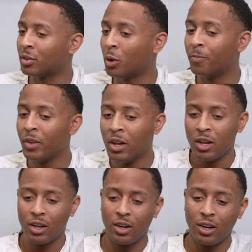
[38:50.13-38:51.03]
So
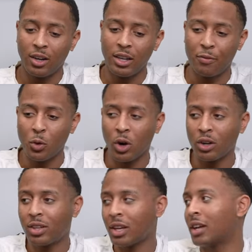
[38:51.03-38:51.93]
if you
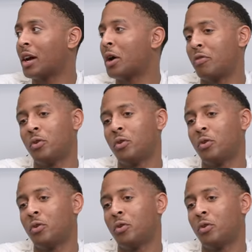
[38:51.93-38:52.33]
are taking out,